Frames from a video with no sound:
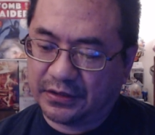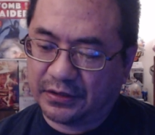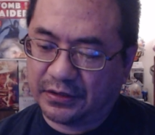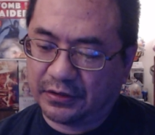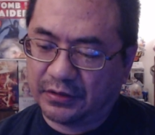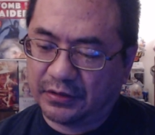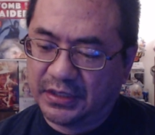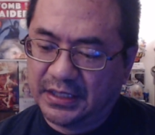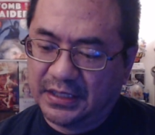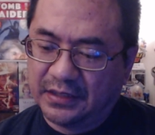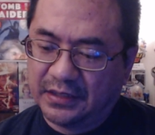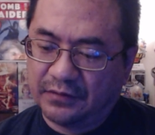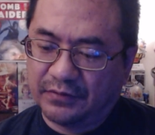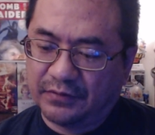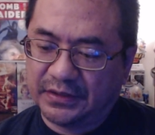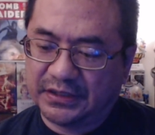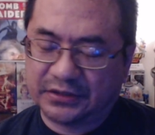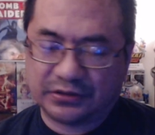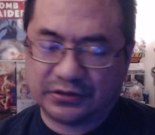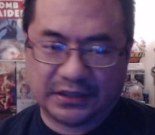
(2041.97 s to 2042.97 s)
to go.
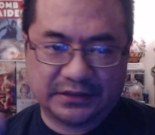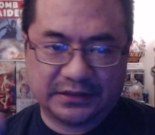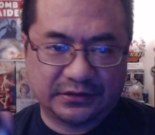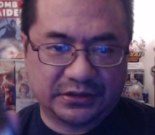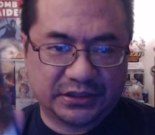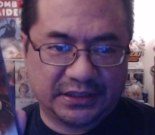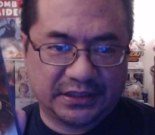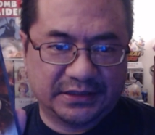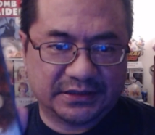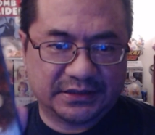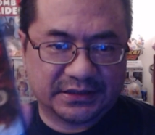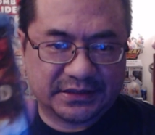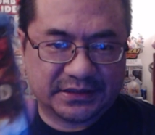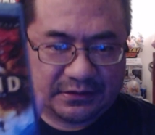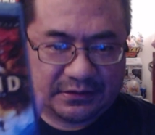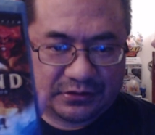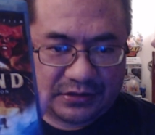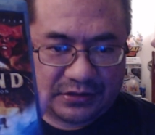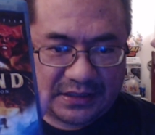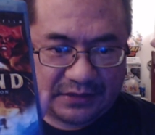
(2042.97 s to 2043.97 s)
When they tried to change the
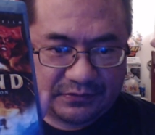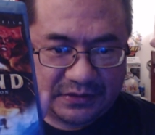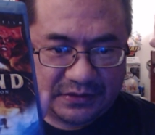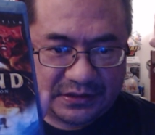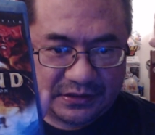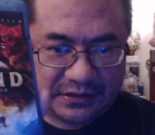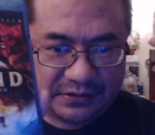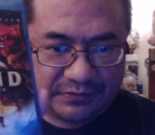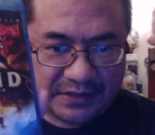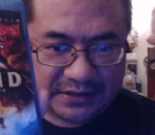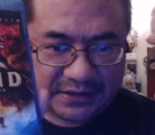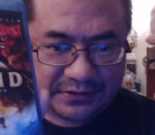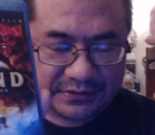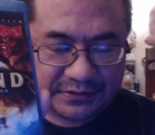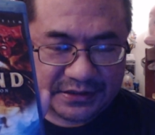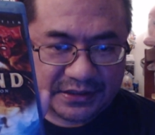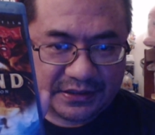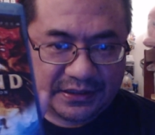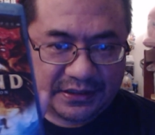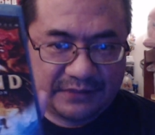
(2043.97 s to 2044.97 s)
soundtrack with the
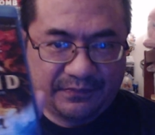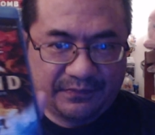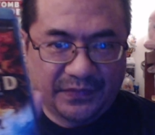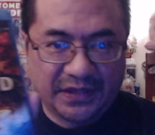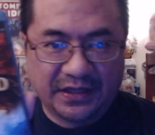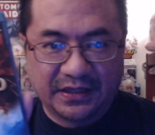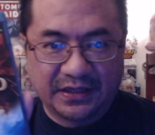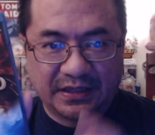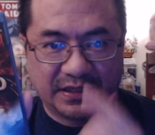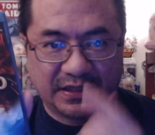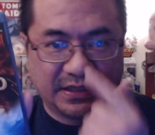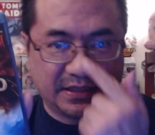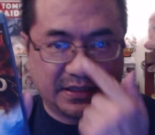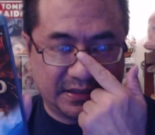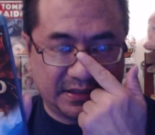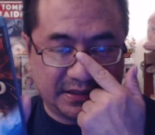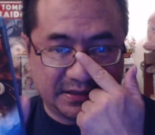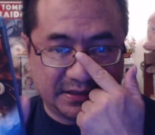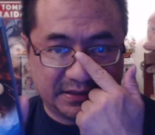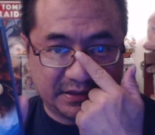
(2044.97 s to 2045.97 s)
director's cut,
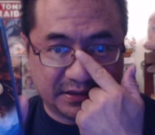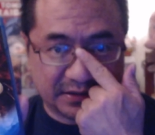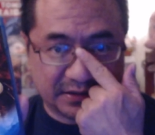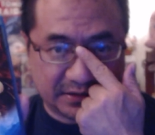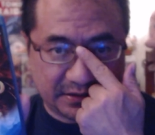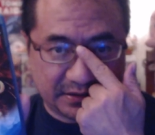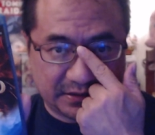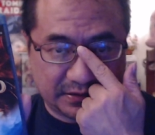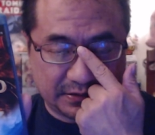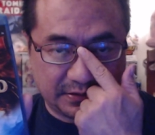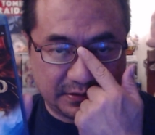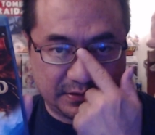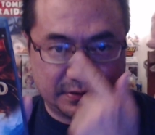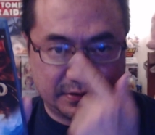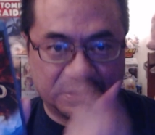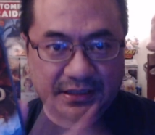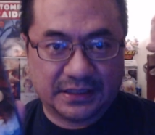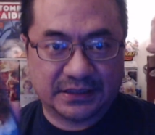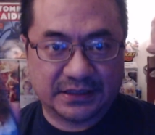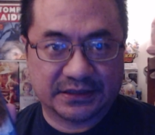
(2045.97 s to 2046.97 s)
it just
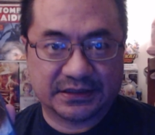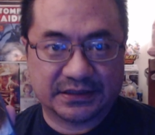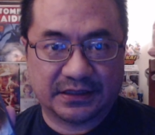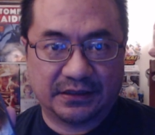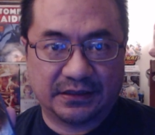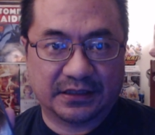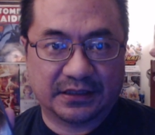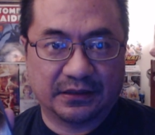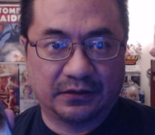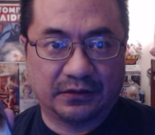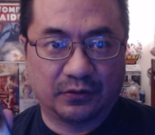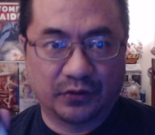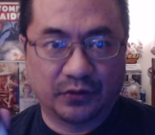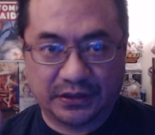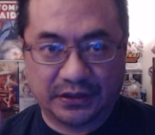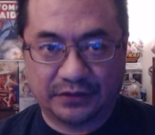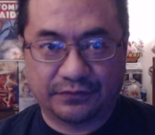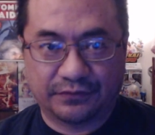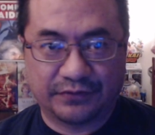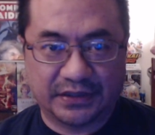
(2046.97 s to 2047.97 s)
started to kind of sound like a
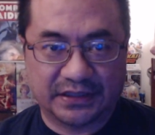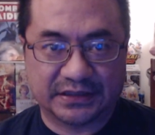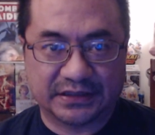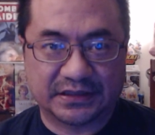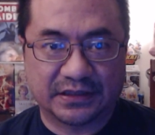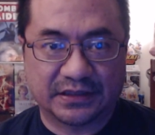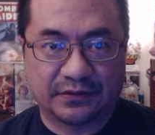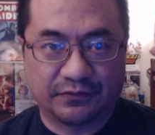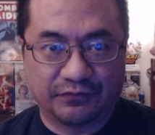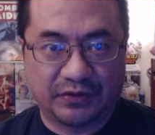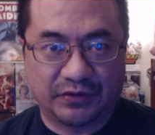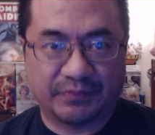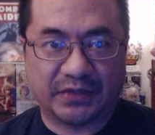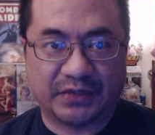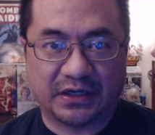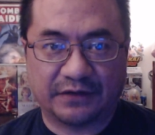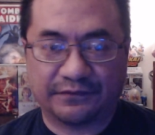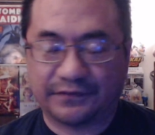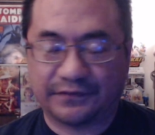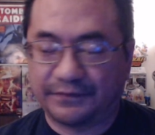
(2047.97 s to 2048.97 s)
Lord of the Rings
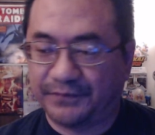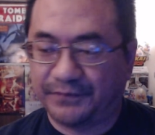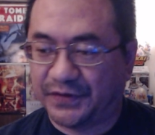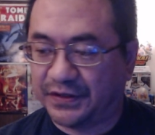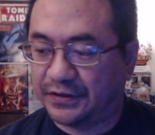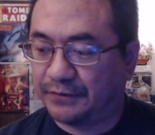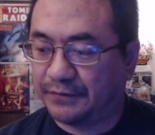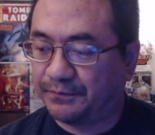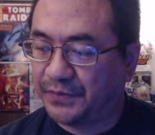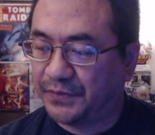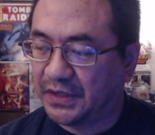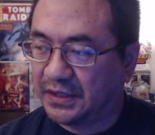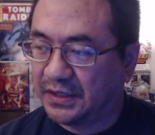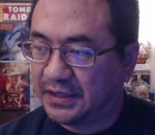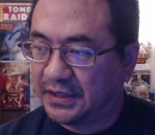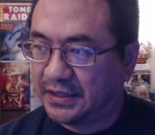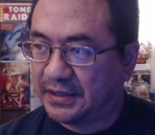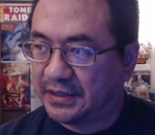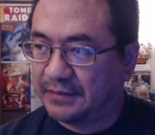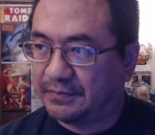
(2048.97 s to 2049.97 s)
ripoff, you know.
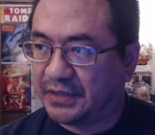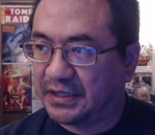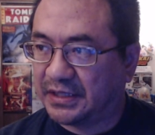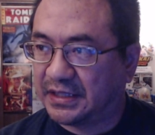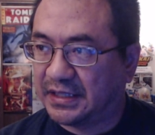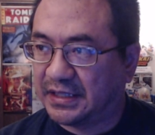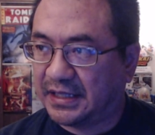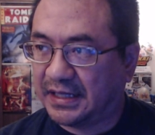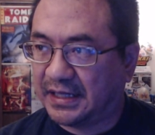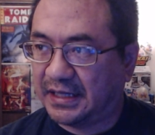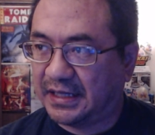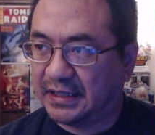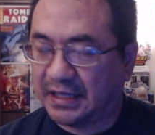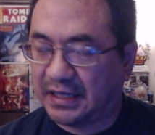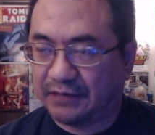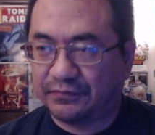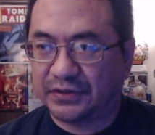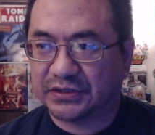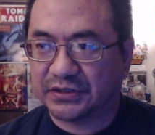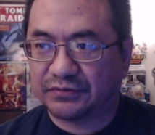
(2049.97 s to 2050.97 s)
But
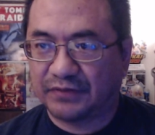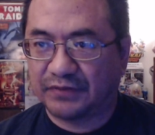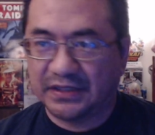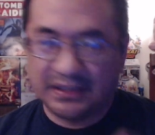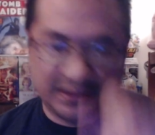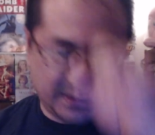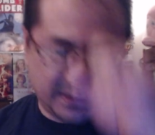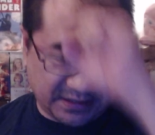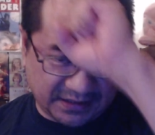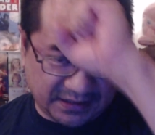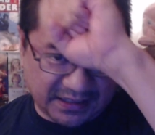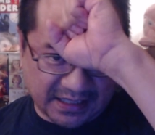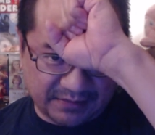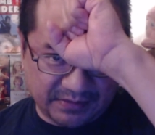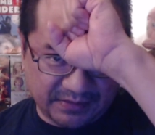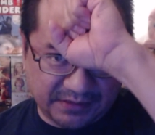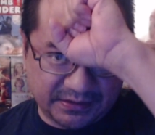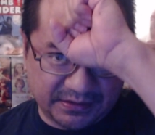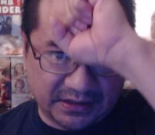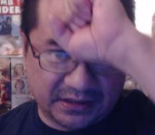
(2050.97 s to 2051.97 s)
I wish when he did
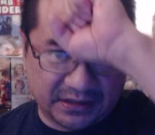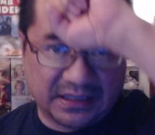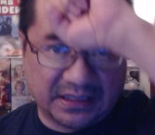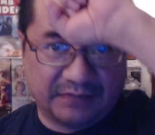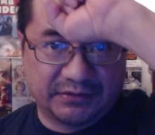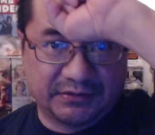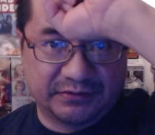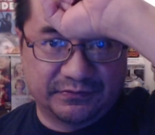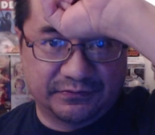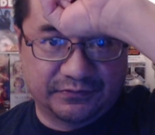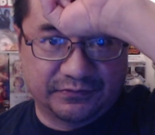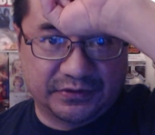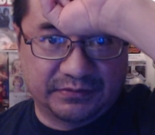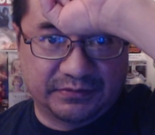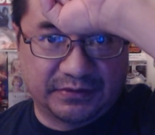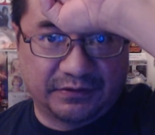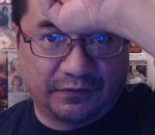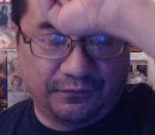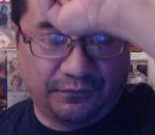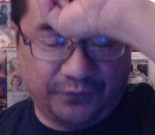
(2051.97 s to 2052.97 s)
that, maybe the goblin would
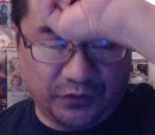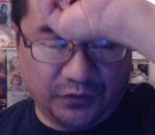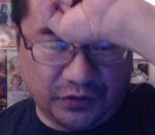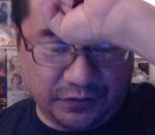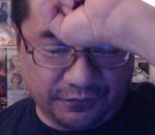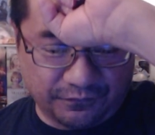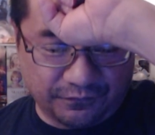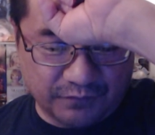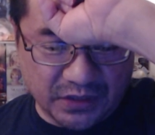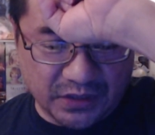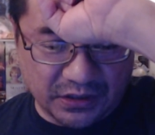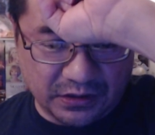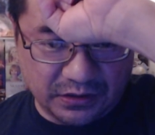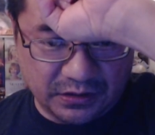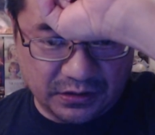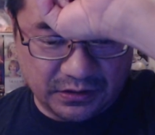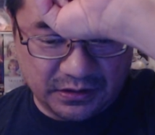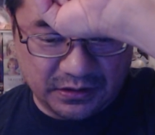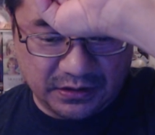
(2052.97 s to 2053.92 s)
have been, forgive me,